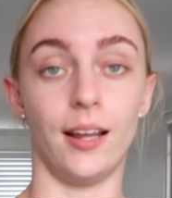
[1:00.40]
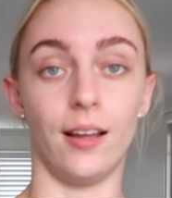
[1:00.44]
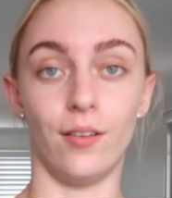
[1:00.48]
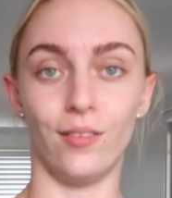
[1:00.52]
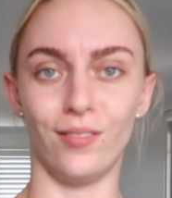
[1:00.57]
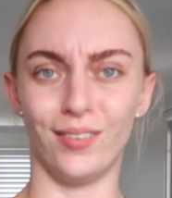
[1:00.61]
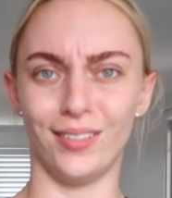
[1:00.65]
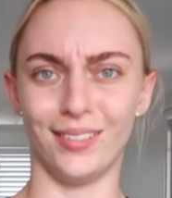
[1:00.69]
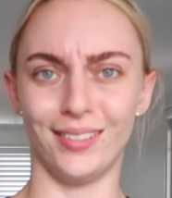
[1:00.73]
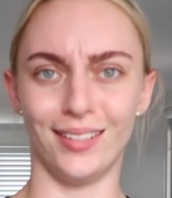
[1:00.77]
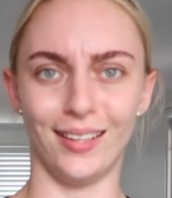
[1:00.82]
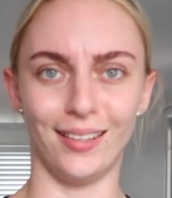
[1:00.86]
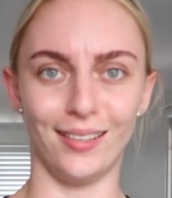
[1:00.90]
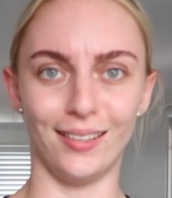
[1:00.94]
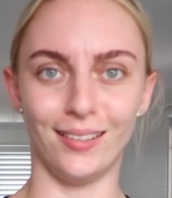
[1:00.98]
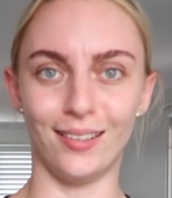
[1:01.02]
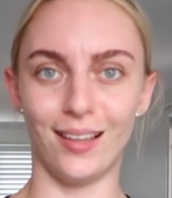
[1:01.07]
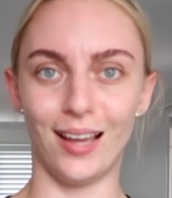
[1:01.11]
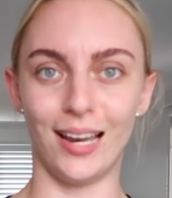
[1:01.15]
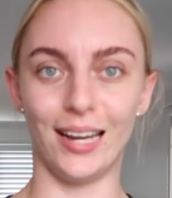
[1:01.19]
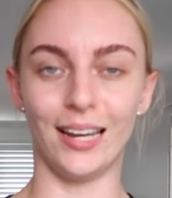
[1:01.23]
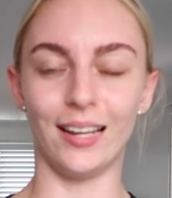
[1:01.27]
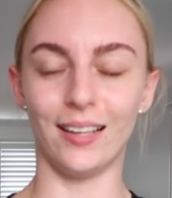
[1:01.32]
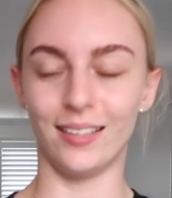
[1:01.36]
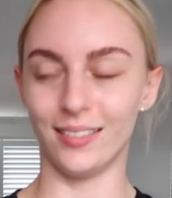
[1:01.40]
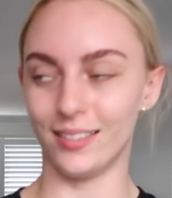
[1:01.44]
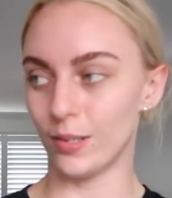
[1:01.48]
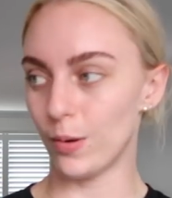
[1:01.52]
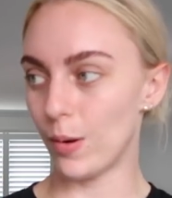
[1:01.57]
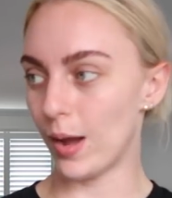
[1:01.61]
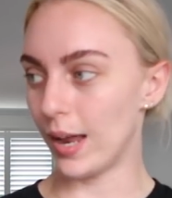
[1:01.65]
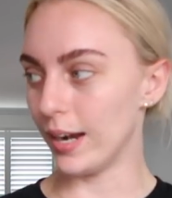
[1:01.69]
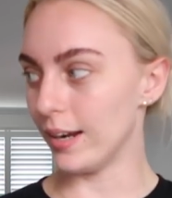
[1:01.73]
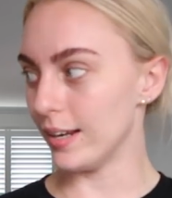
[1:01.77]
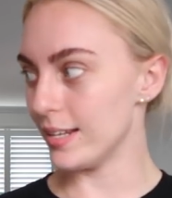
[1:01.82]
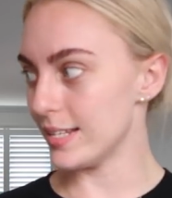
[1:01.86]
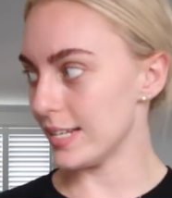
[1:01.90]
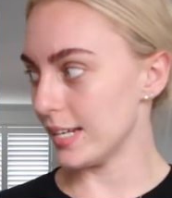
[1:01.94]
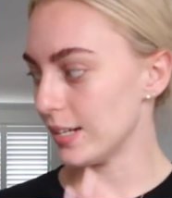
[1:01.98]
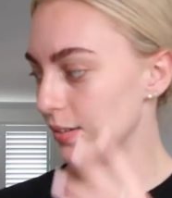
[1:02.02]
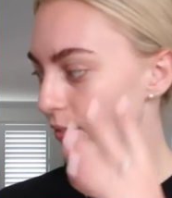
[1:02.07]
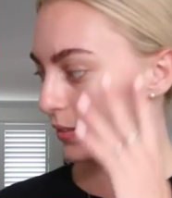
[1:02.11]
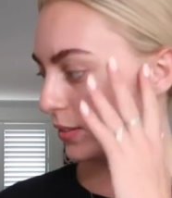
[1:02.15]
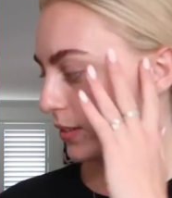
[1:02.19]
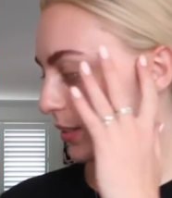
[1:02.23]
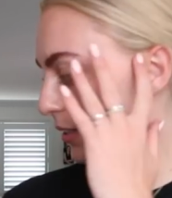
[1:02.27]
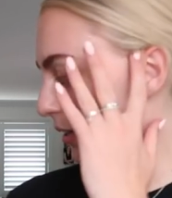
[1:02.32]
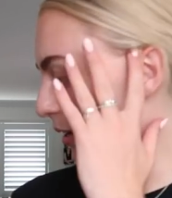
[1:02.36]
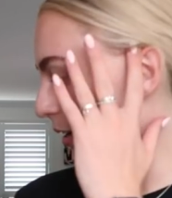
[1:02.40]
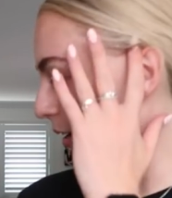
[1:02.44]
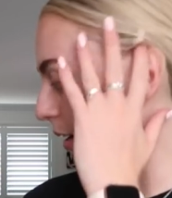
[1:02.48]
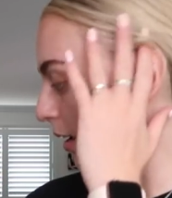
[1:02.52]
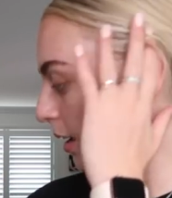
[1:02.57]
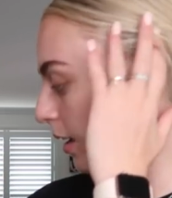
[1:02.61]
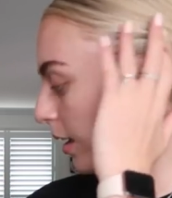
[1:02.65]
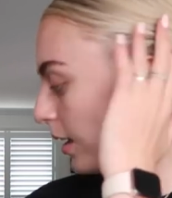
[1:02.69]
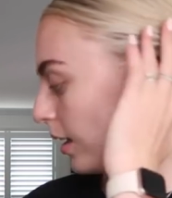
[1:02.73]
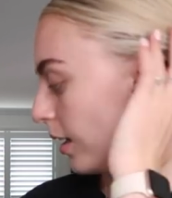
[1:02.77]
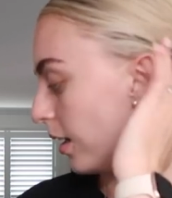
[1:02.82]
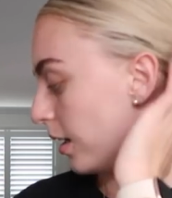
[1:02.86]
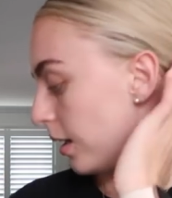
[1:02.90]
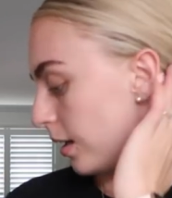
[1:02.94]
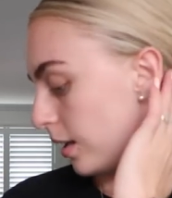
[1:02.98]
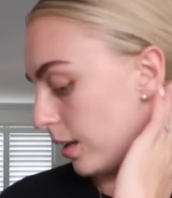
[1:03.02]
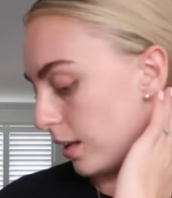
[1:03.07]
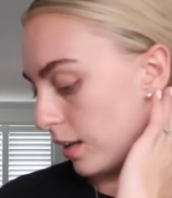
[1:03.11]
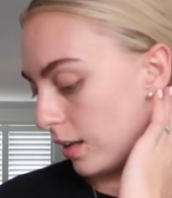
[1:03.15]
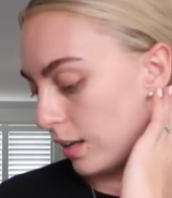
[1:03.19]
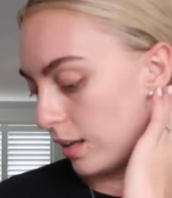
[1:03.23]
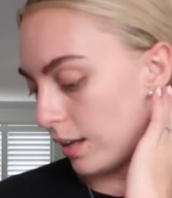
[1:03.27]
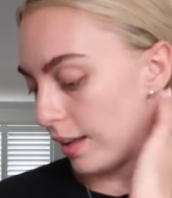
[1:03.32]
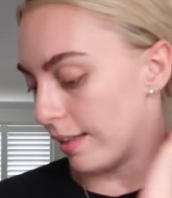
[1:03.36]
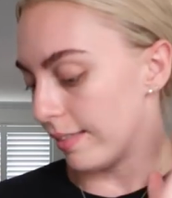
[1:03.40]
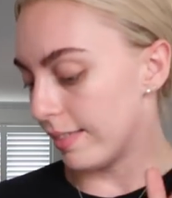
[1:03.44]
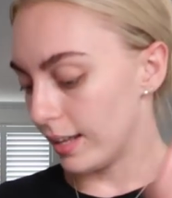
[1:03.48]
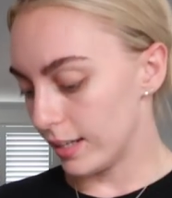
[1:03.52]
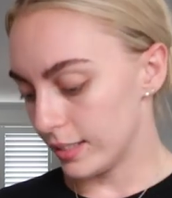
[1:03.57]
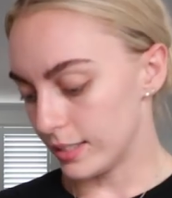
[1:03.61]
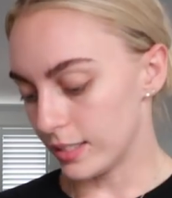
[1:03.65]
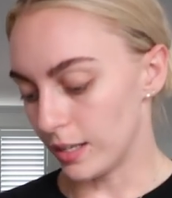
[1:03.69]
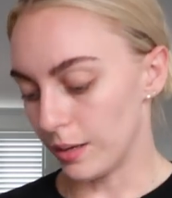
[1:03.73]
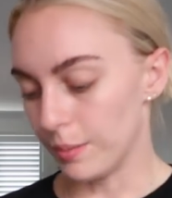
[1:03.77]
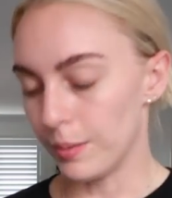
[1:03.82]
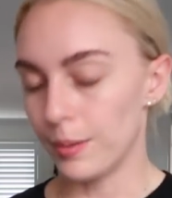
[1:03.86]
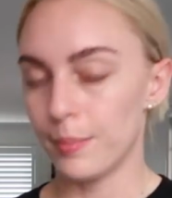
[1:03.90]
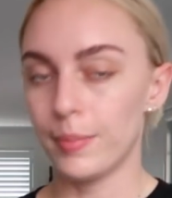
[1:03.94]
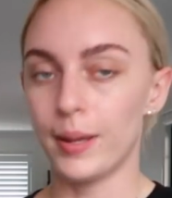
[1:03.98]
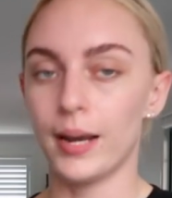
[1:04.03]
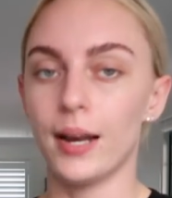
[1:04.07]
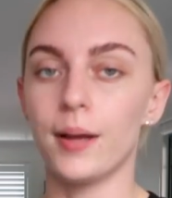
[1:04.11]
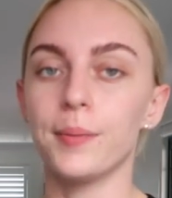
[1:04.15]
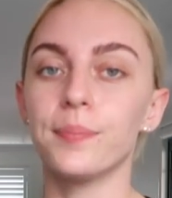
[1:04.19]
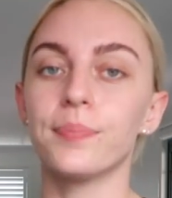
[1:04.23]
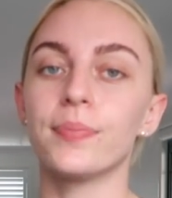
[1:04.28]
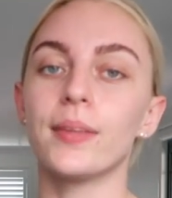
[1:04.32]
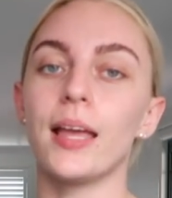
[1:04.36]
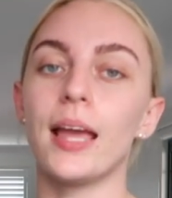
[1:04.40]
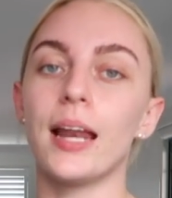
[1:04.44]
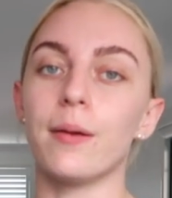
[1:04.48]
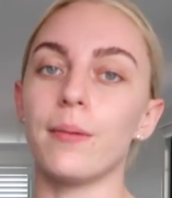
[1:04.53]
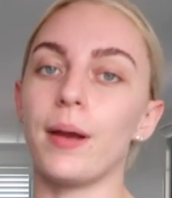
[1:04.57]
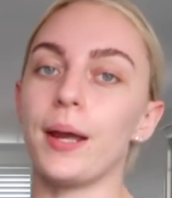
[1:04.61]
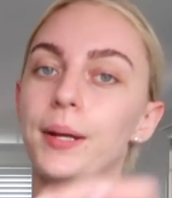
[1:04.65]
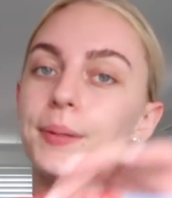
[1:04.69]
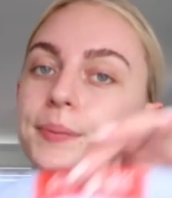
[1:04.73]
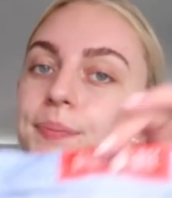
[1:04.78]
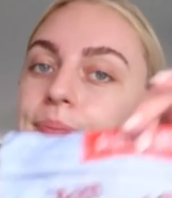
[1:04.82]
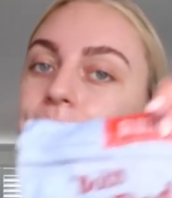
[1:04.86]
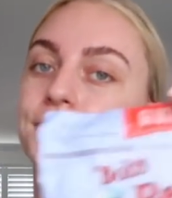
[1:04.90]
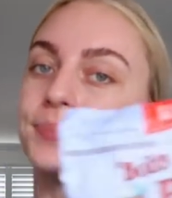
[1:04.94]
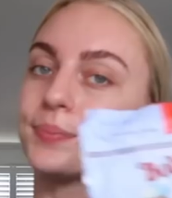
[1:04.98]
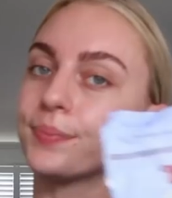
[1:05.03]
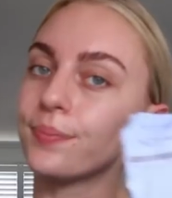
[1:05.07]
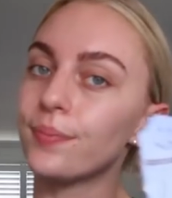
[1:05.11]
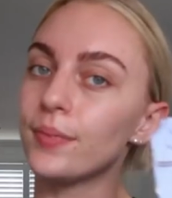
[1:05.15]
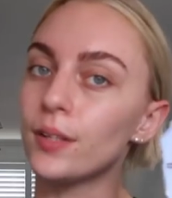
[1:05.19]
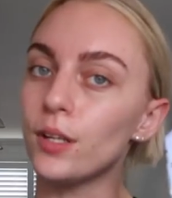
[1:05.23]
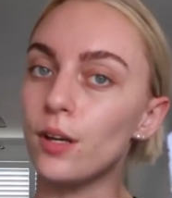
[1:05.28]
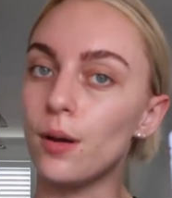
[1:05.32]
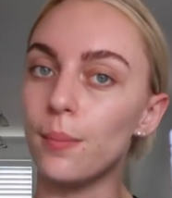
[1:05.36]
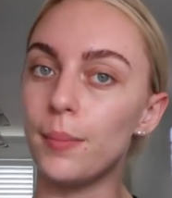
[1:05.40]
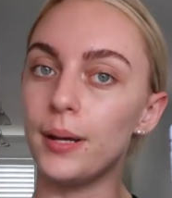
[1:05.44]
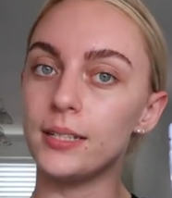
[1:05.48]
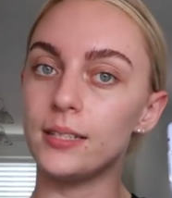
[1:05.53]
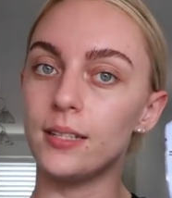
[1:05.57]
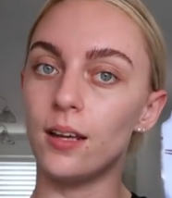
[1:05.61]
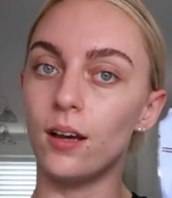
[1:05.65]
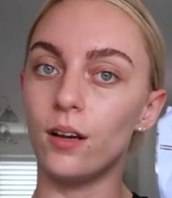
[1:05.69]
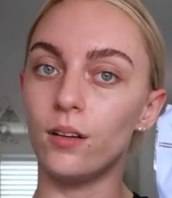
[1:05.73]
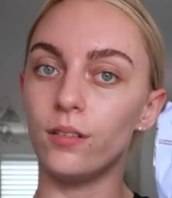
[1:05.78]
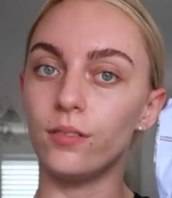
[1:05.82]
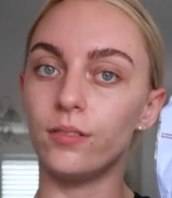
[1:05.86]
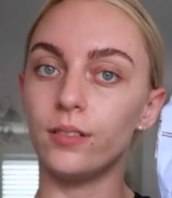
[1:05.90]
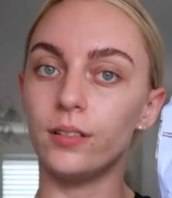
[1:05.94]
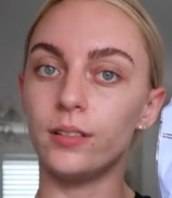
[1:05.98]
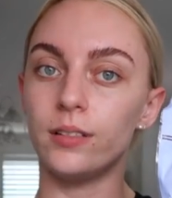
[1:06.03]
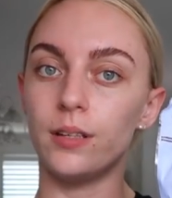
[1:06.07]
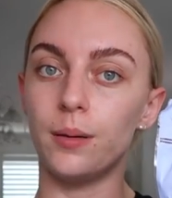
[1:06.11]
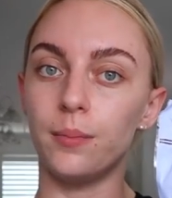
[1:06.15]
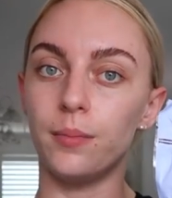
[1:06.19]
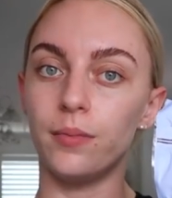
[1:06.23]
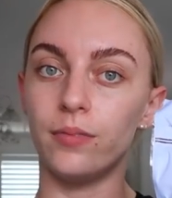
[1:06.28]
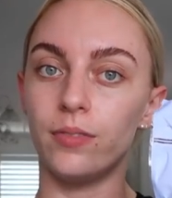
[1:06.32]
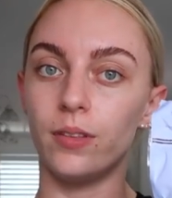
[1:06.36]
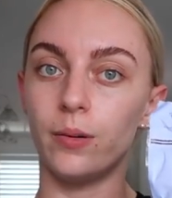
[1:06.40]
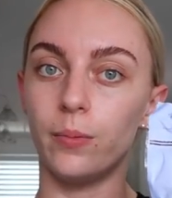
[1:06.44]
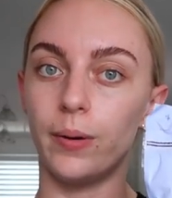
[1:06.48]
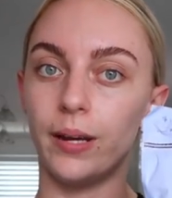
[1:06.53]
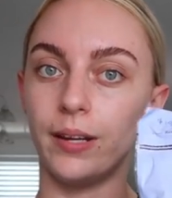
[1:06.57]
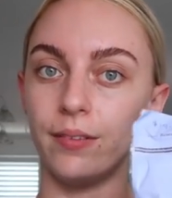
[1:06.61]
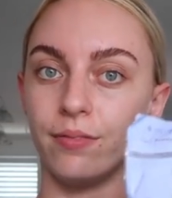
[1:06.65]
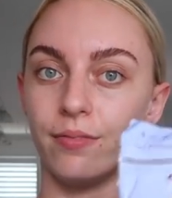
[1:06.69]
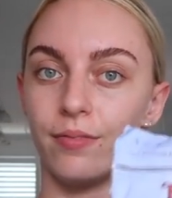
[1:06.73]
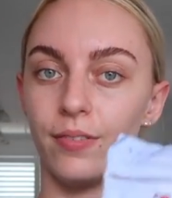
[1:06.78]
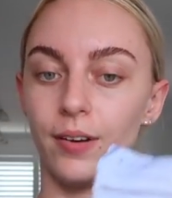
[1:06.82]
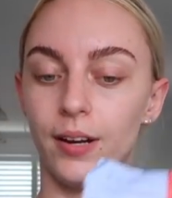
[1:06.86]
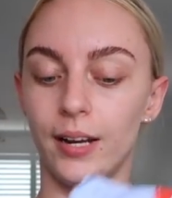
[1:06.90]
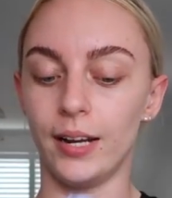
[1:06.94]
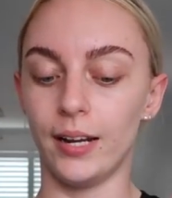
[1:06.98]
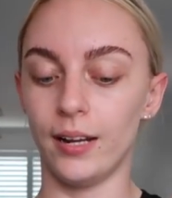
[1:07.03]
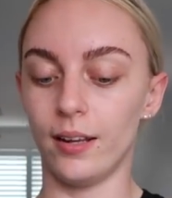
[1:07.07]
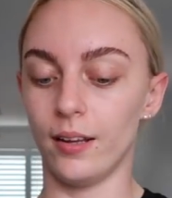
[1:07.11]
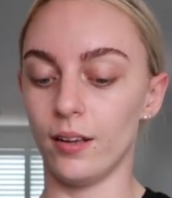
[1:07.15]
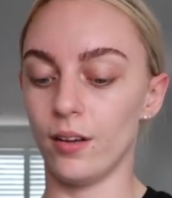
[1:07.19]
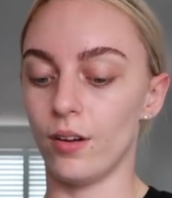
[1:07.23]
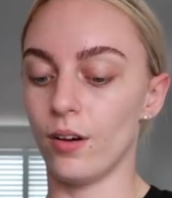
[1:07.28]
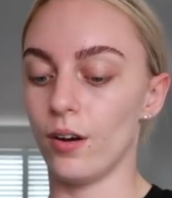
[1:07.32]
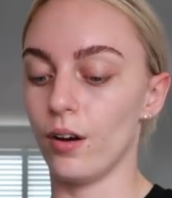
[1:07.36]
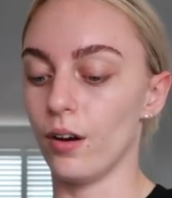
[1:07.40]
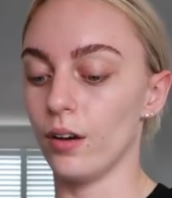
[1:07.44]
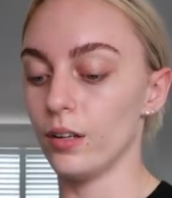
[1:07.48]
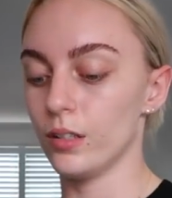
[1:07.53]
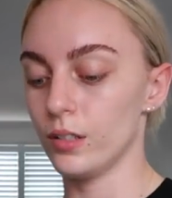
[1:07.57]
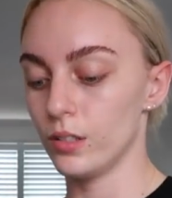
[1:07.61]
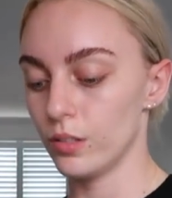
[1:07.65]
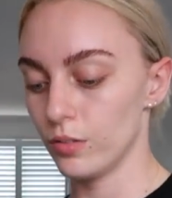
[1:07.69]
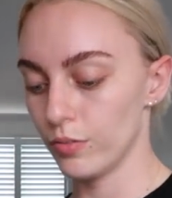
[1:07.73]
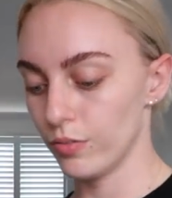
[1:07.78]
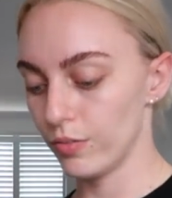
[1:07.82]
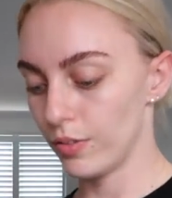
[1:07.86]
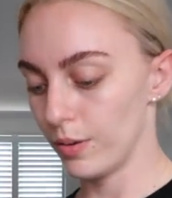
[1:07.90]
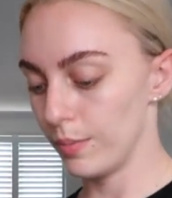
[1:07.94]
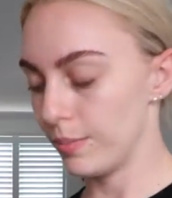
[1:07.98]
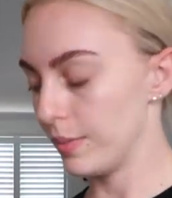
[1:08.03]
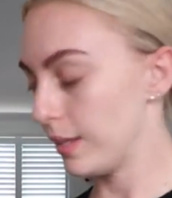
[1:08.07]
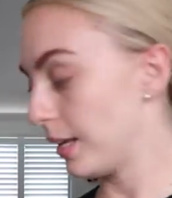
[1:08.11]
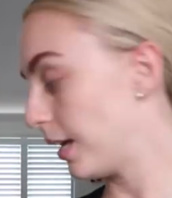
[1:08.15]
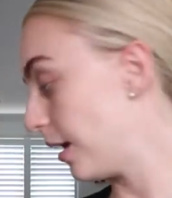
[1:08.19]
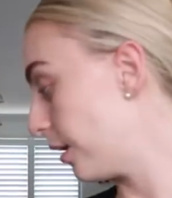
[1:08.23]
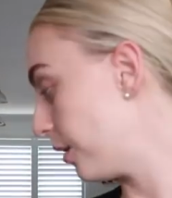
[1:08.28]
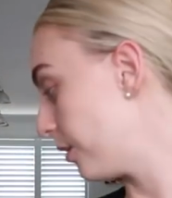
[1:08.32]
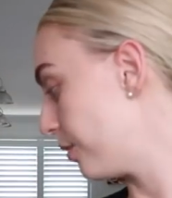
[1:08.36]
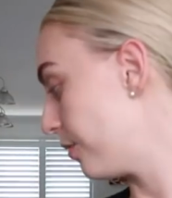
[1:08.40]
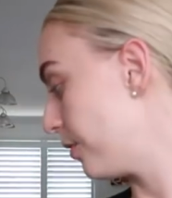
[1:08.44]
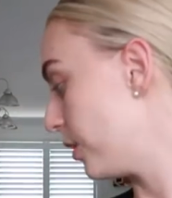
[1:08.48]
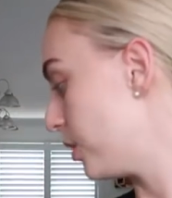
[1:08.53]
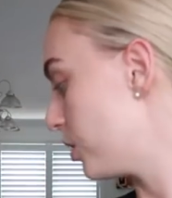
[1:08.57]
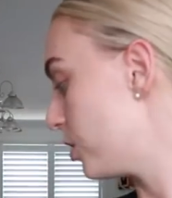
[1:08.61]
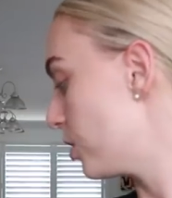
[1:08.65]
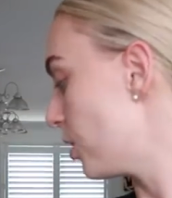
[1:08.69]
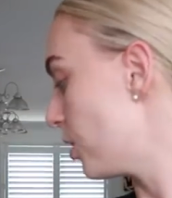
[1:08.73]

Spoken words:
Obviously the lighting is quite ideal, so I think it's gonna be better. Anyway, got myself some of the wheat-free oats from the health food